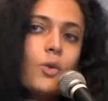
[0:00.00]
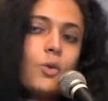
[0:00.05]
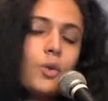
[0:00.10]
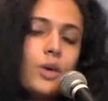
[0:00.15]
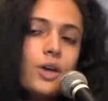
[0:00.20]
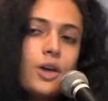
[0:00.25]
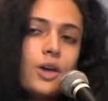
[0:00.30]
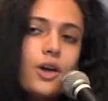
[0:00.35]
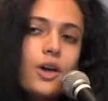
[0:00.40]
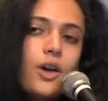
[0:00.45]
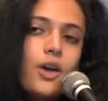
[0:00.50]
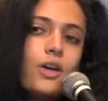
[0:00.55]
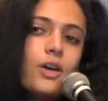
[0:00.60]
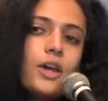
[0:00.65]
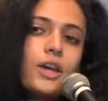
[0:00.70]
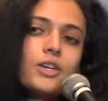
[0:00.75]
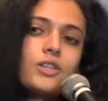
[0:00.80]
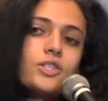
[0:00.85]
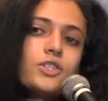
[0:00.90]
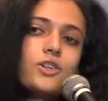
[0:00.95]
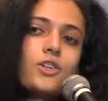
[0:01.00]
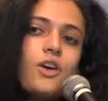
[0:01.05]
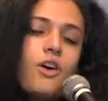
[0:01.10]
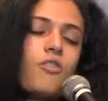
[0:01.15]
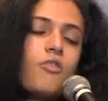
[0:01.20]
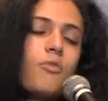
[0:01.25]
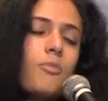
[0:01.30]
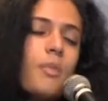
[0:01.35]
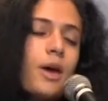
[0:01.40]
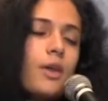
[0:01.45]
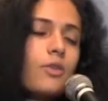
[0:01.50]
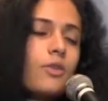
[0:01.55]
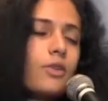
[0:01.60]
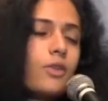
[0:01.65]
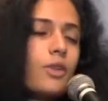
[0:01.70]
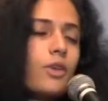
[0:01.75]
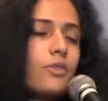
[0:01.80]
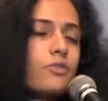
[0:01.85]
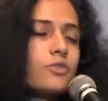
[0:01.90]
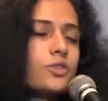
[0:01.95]
Reincarnation of
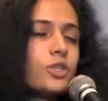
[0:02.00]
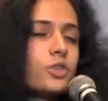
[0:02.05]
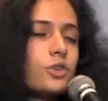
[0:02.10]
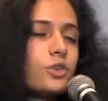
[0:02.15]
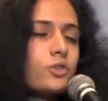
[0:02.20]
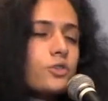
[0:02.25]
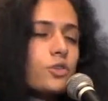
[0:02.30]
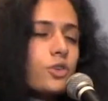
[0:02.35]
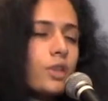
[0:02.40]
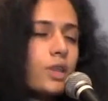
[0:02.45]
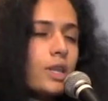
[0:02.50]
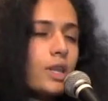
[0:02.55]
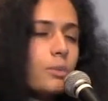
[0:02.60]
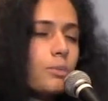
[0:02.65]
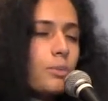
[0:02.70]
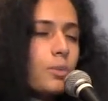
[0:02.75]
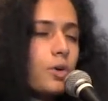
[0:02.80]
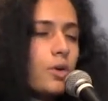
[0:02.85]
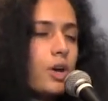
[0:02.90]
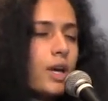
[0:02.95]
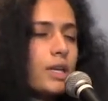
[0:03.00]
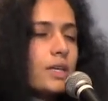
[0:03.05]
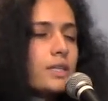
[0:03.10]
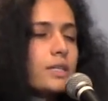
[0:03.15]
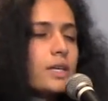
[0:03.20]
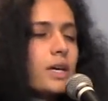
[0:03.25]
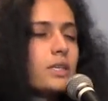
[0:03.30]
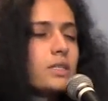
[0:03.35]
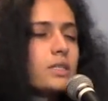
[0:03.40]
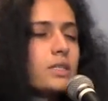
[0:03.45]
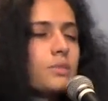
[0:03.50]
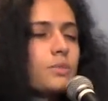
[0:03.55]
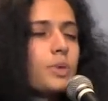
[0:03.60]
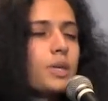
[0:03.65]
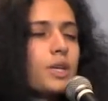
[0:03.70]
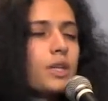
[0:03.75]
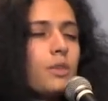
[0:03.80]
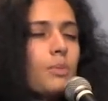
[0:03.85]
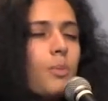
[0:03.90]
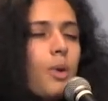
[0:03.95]
metal, of children, limp gray dust
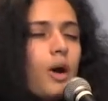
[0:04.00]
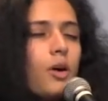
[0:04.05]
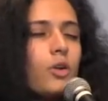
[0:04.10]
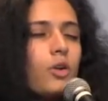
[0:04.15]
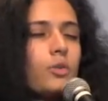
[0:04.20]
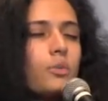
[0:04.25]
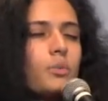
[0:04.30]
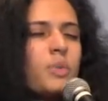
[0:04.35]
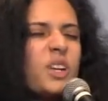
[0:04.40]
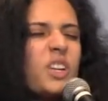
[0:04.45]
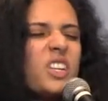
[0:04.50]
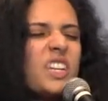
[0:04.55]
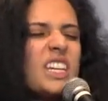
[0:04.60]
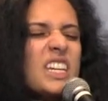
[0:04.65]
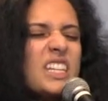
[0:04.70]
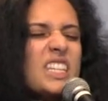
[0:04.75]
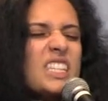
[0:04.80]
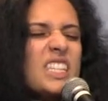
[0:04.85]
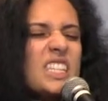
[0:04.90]
beneath buckled buildings.